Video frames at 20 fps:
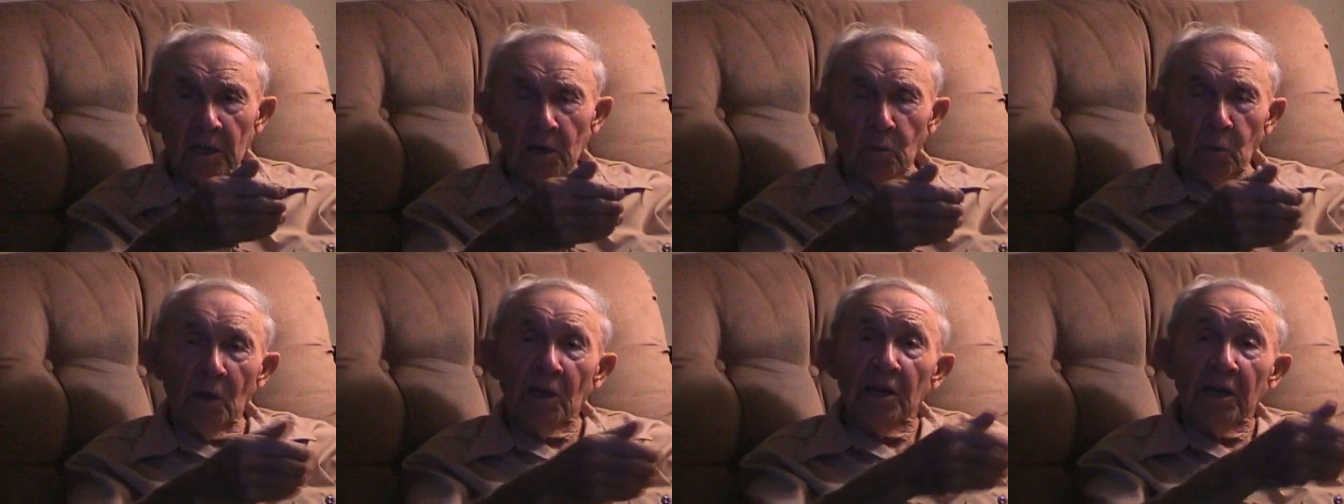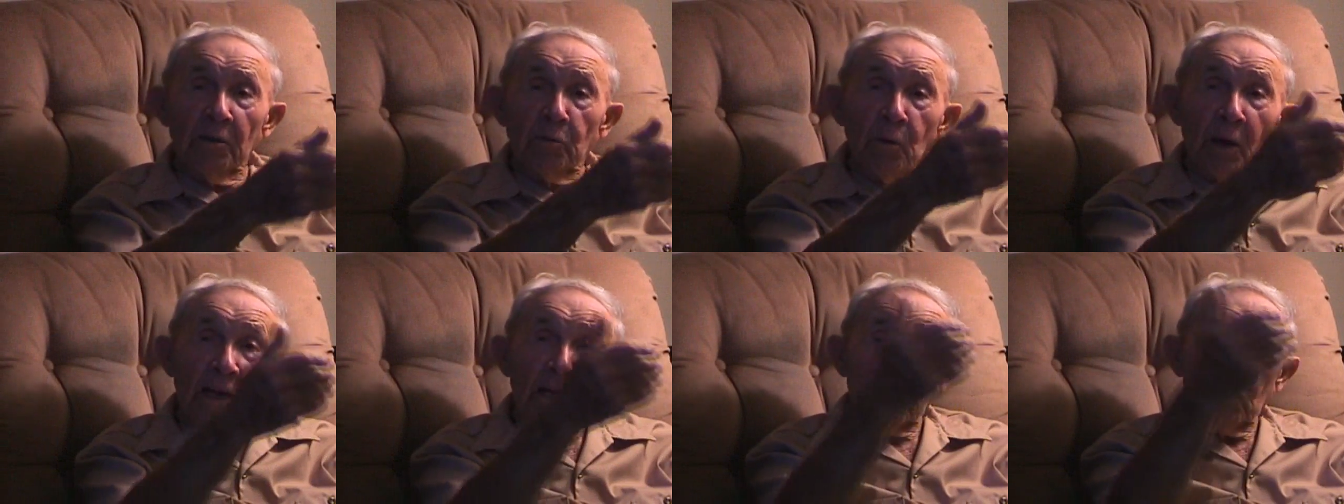We
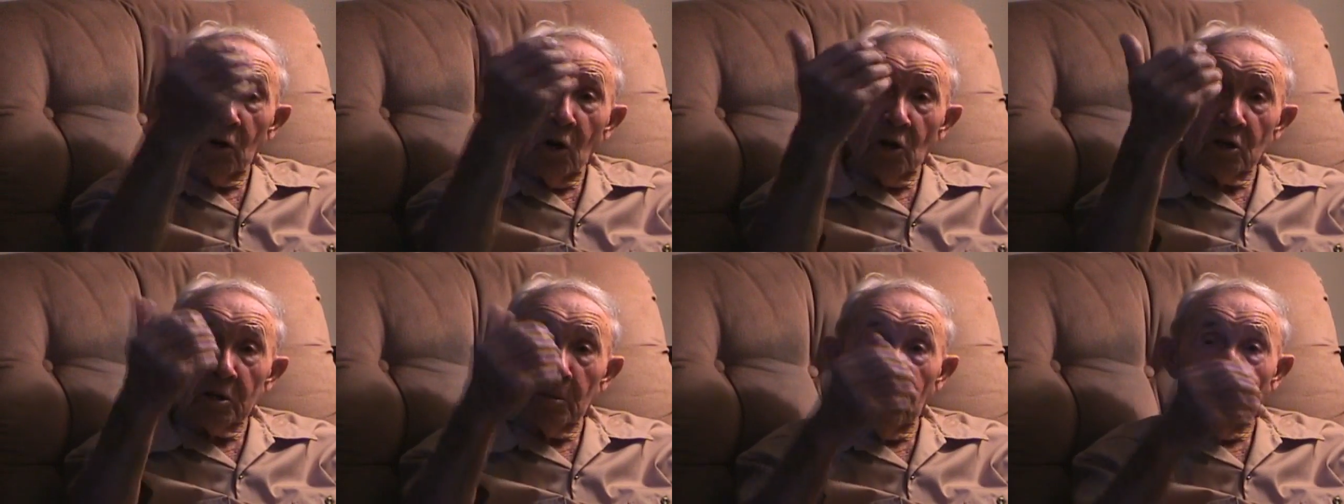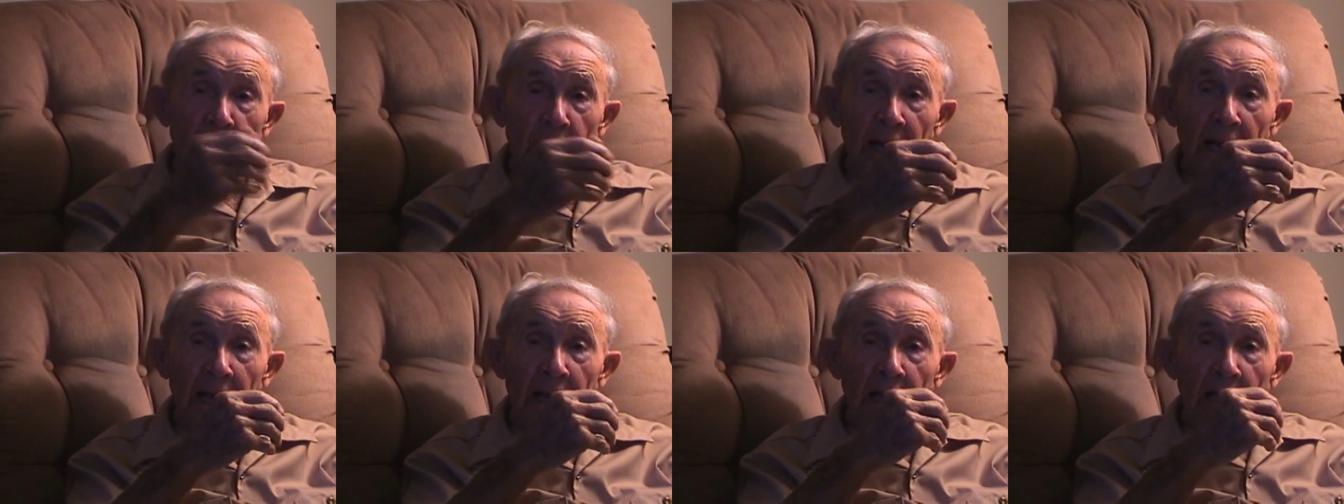lived right across about
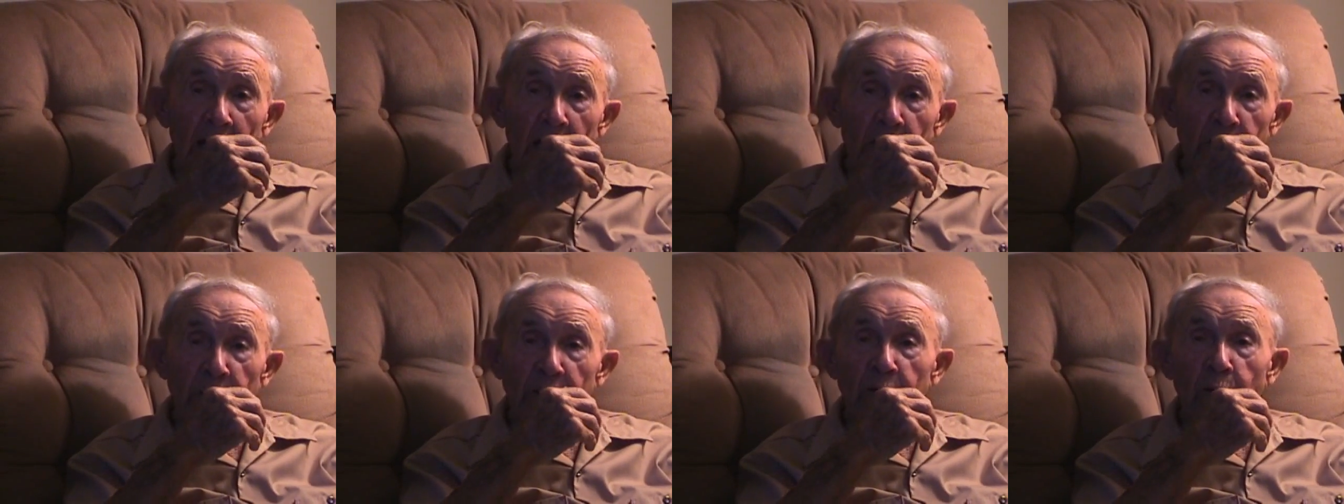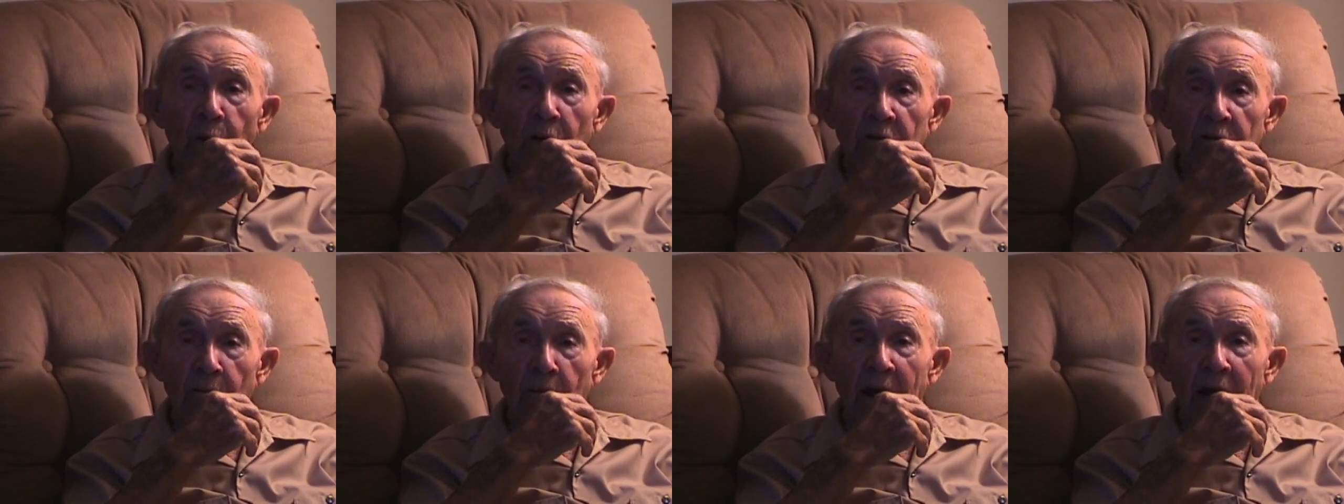a
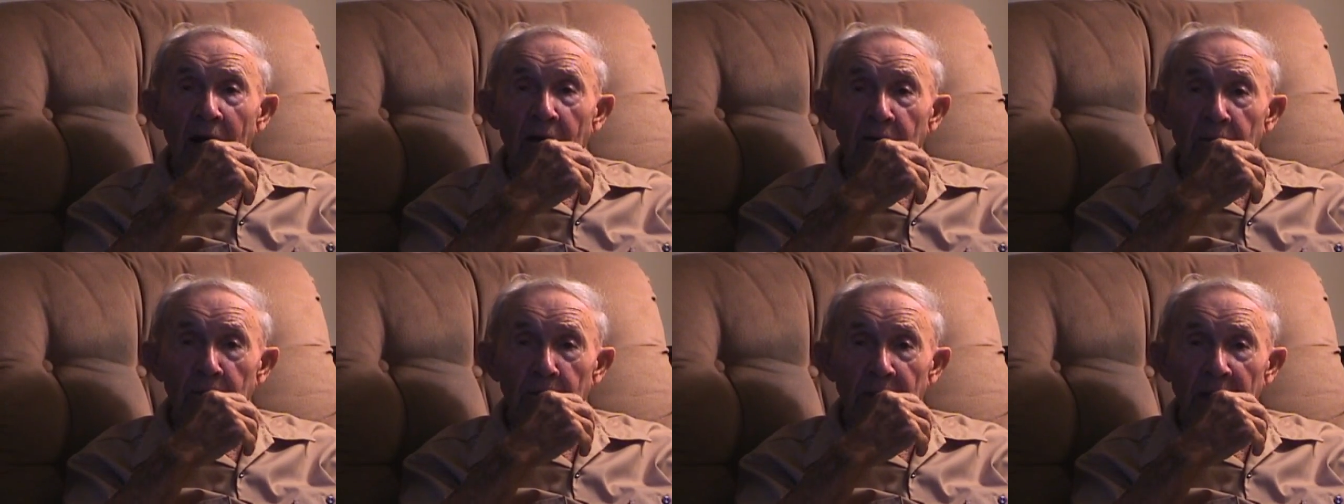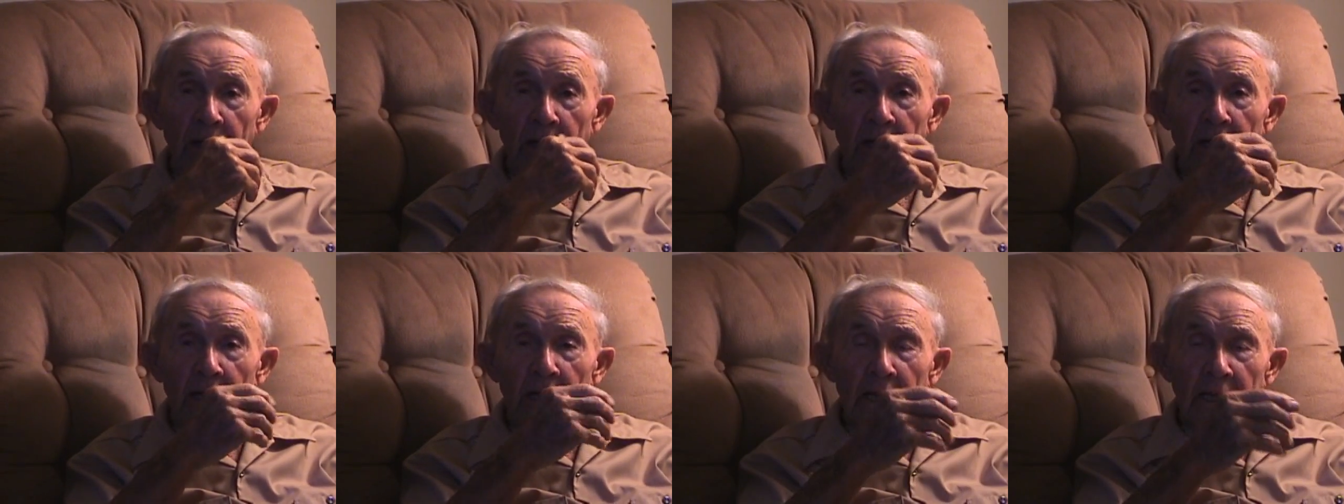3/4 of a mile from
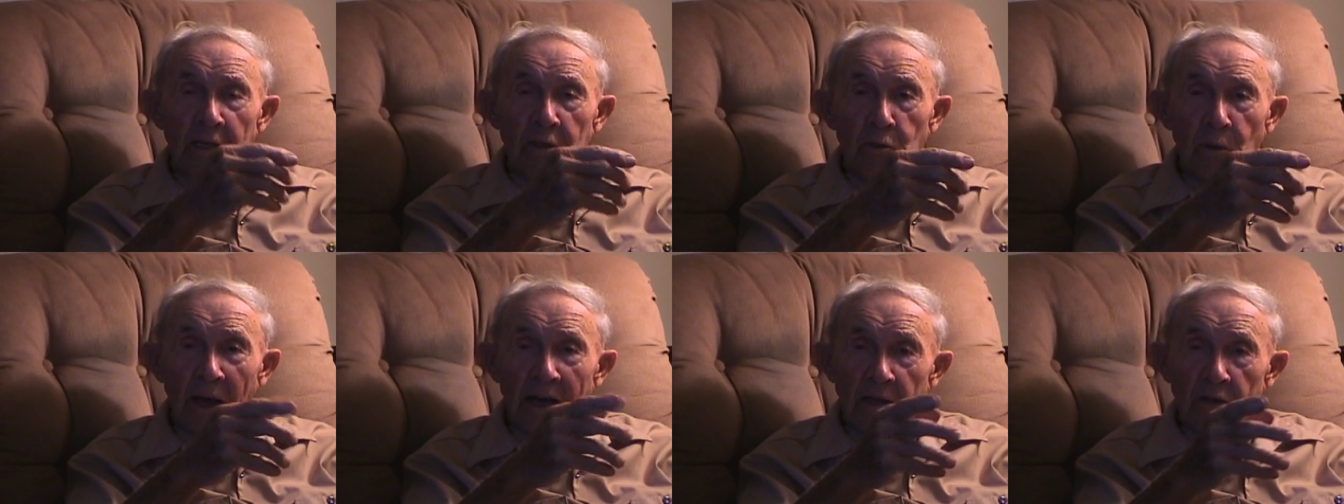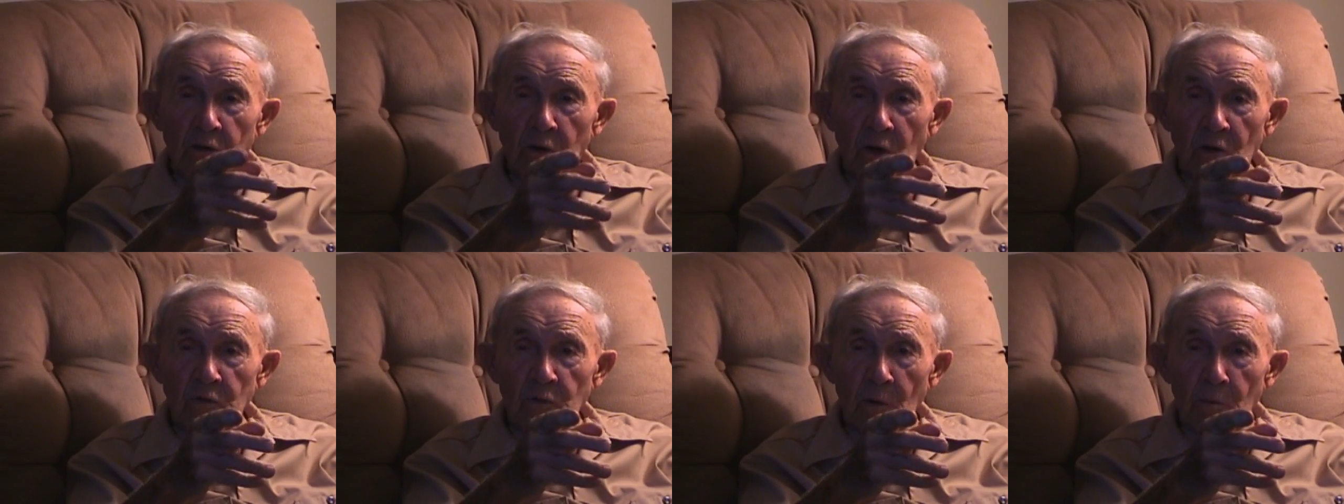there. It's right
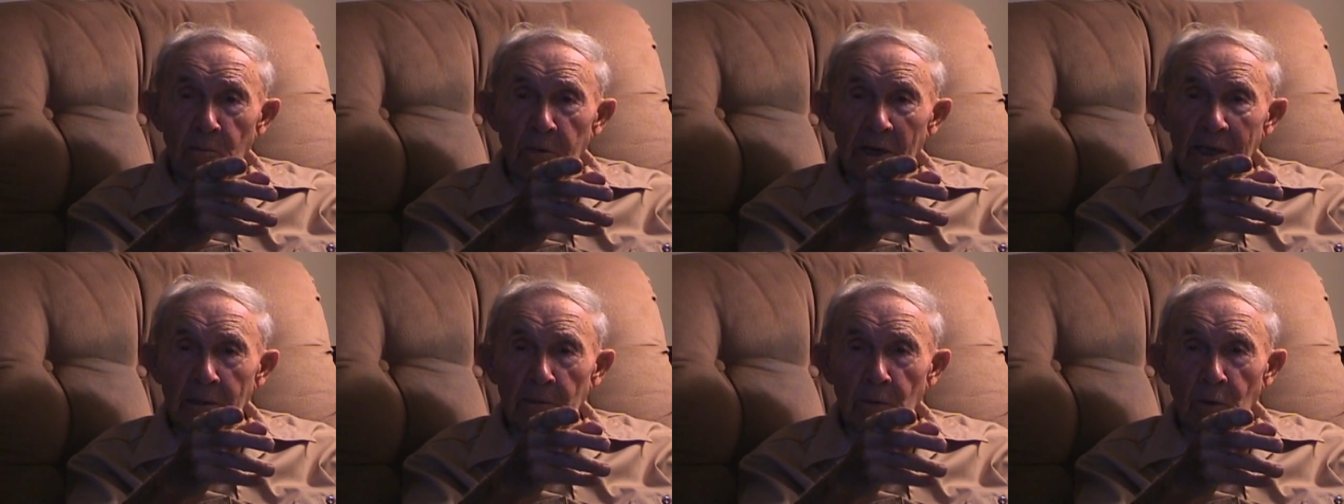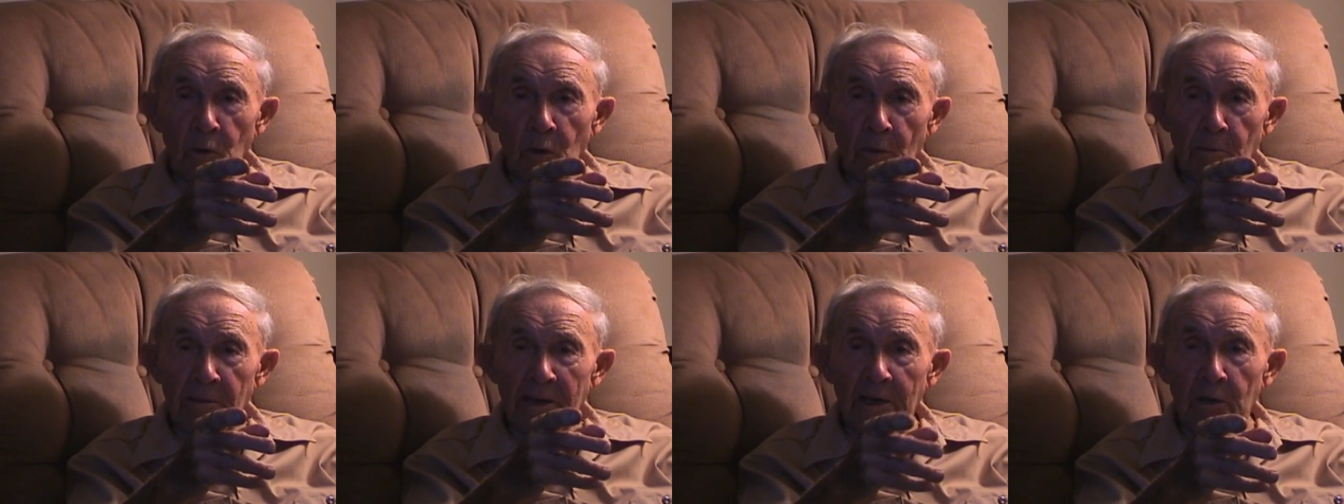across from
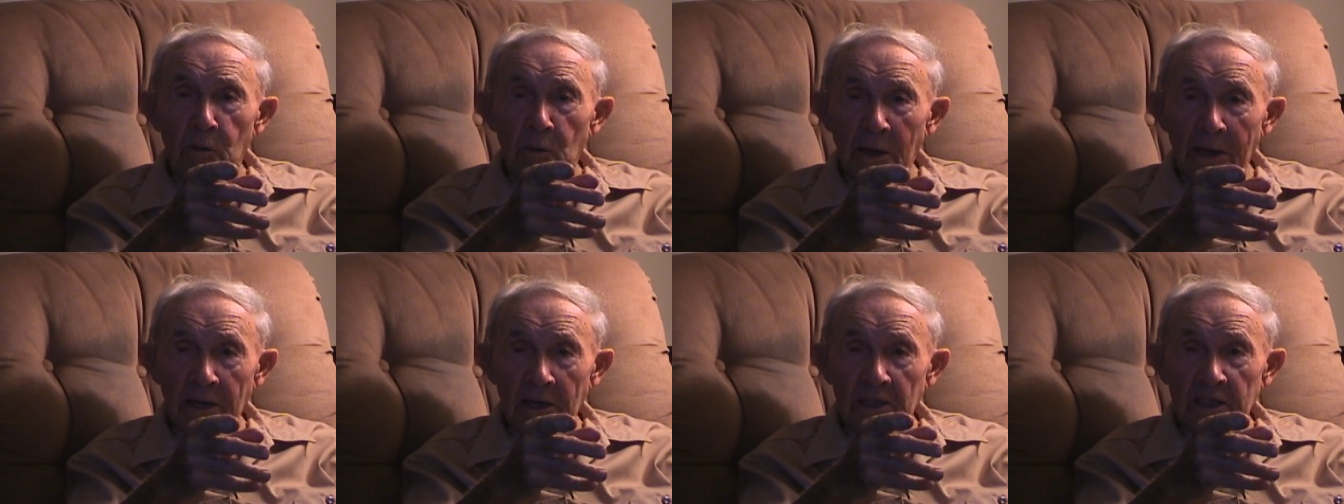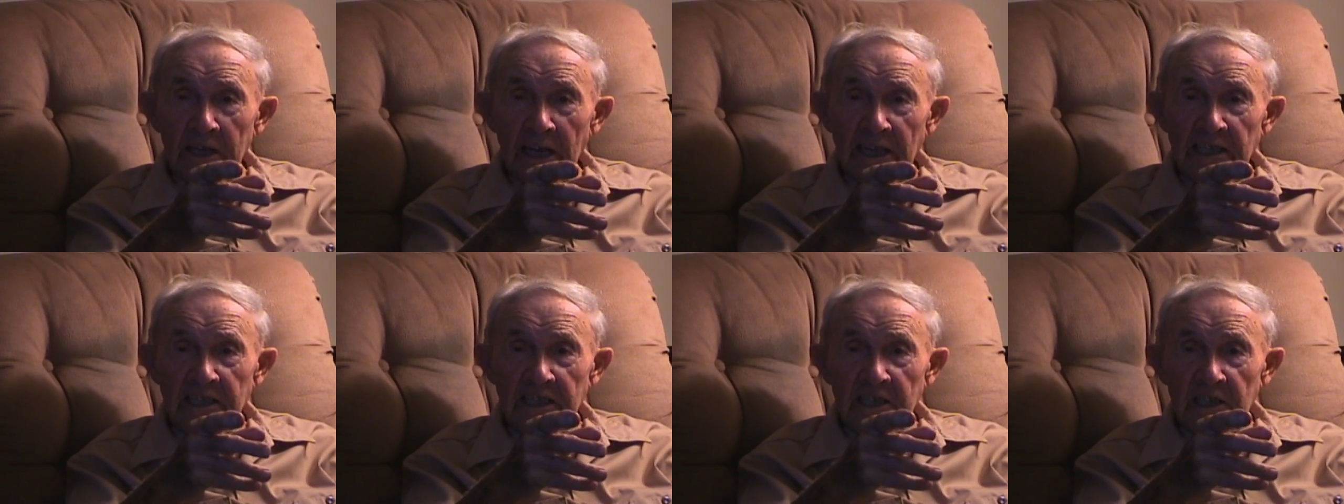where Bill Reynolds
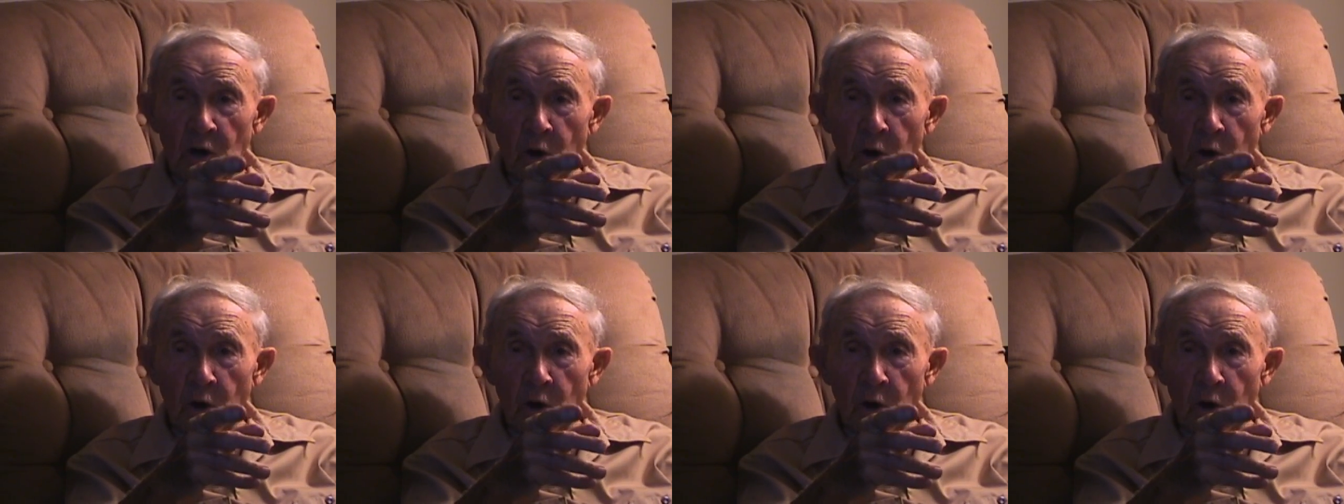has his